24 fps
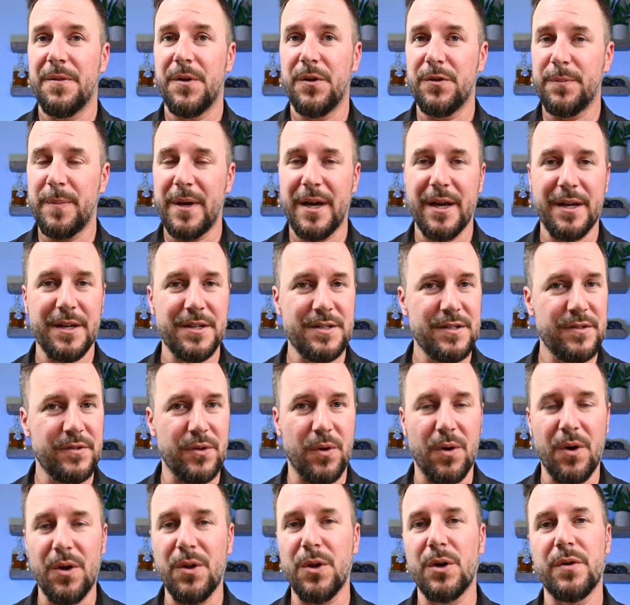those packages
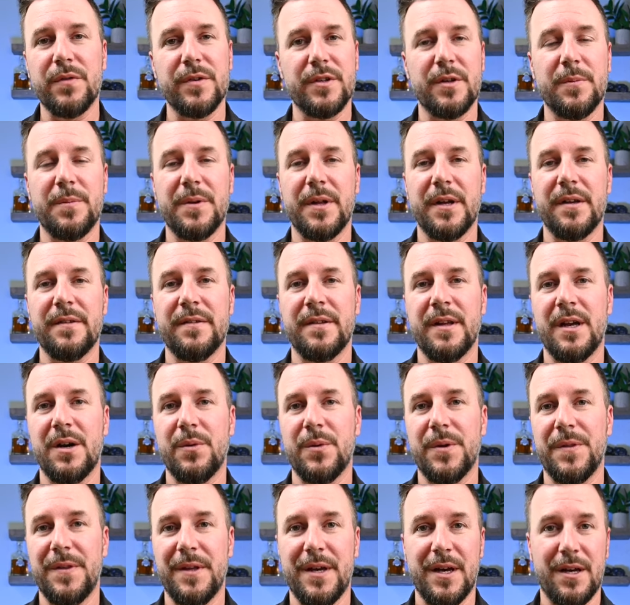are all over the place now
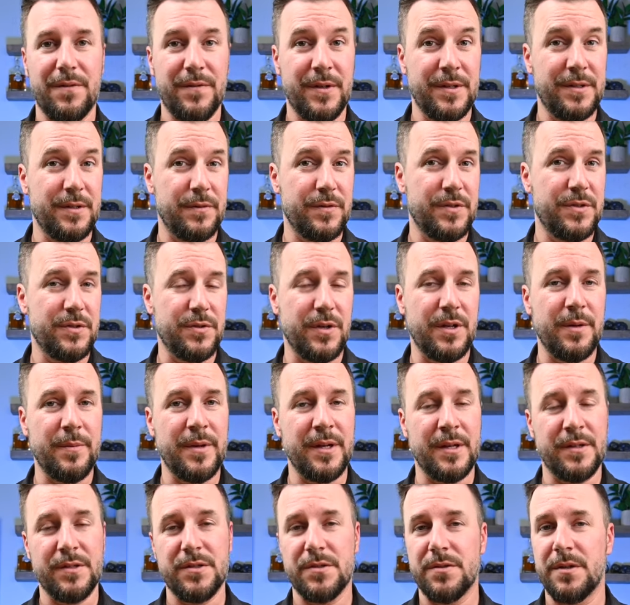with the advent of
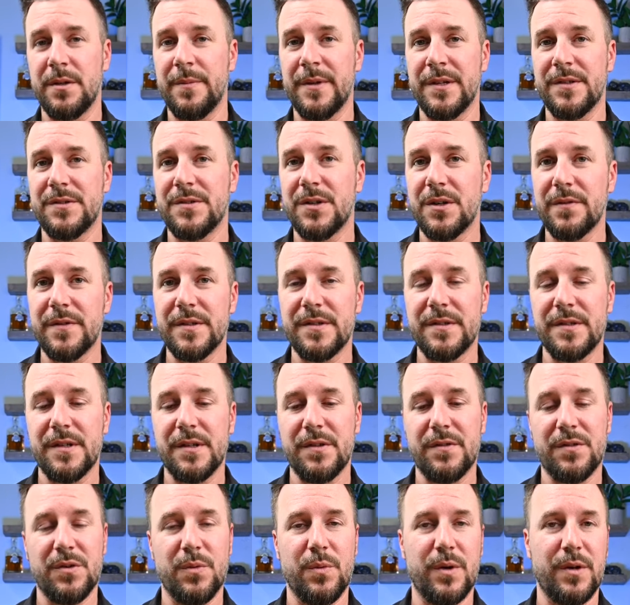streaming and streaming
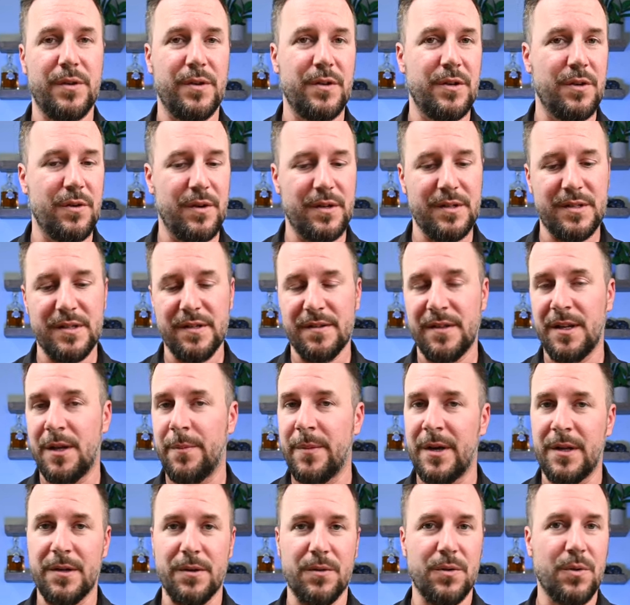services. So whether you're a Disney
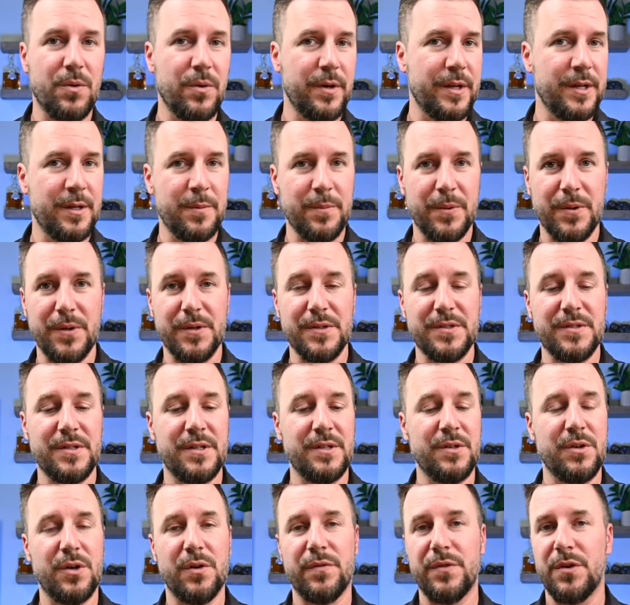Mandalorian
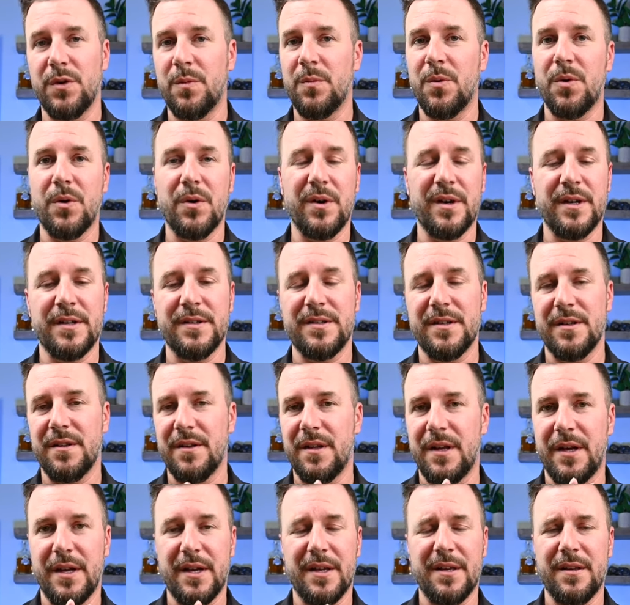person, or if you're more into
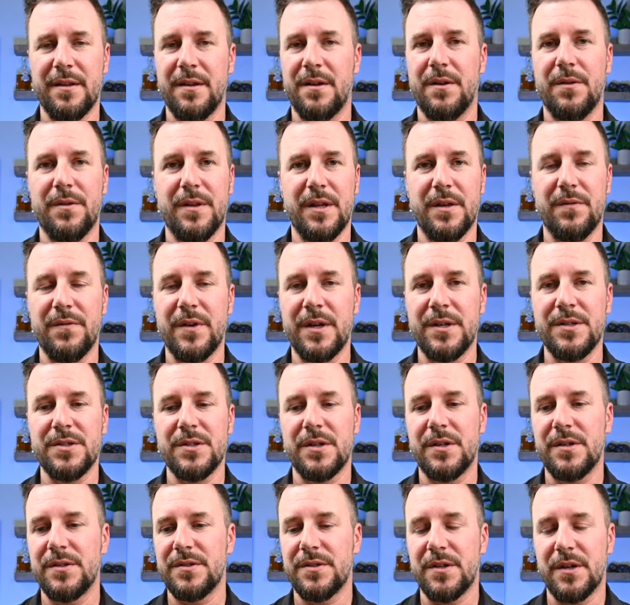like, you know, the
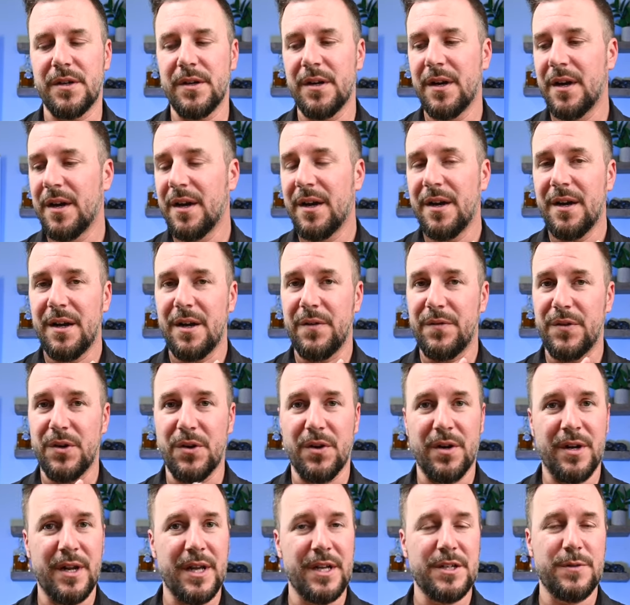Avengers, or if
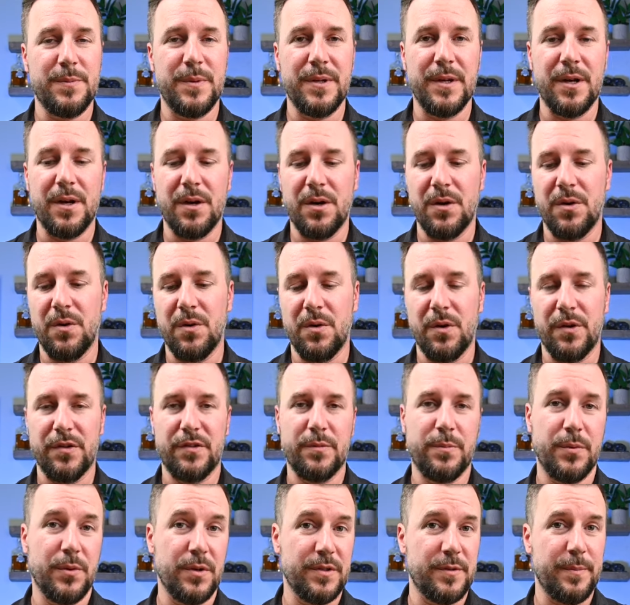you're an HBO or a
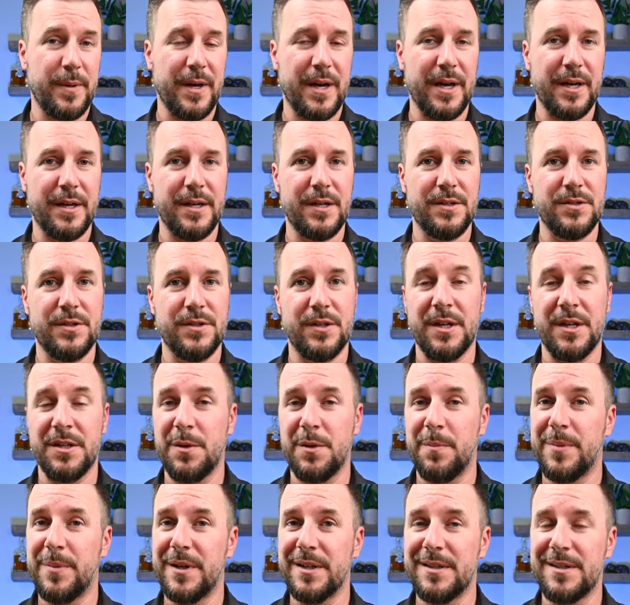sports package, or you're getting
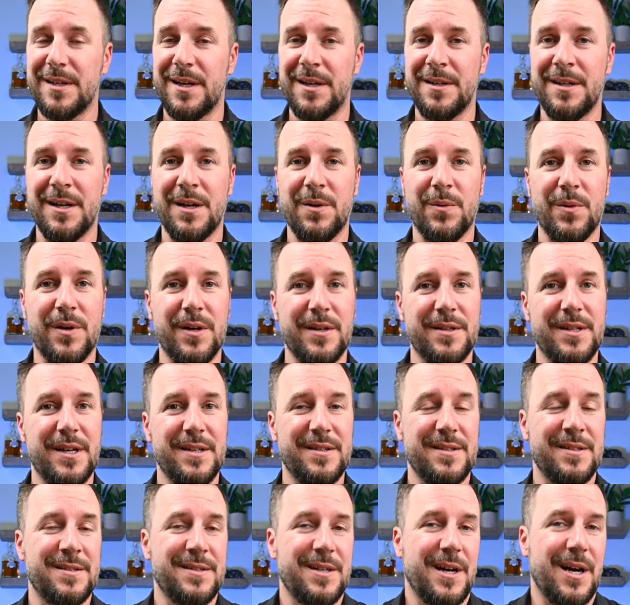your Big Ten network,
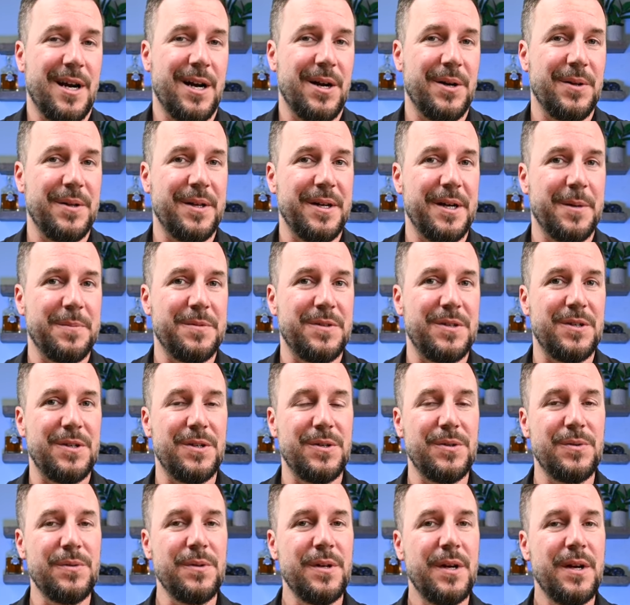that's entirely up to
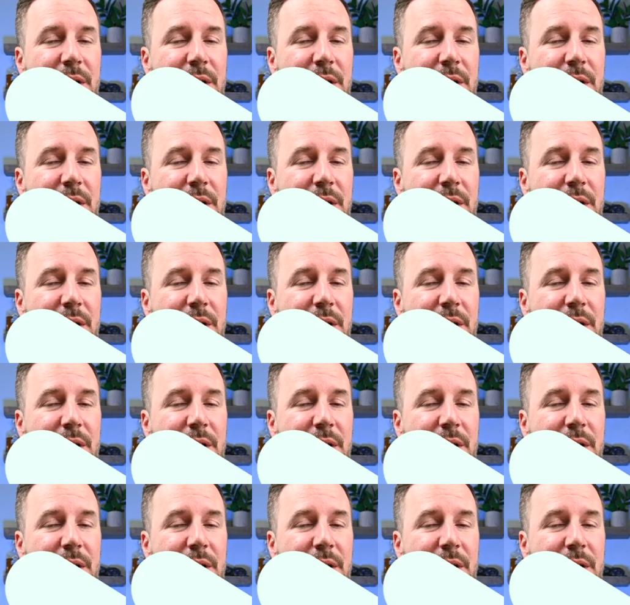you.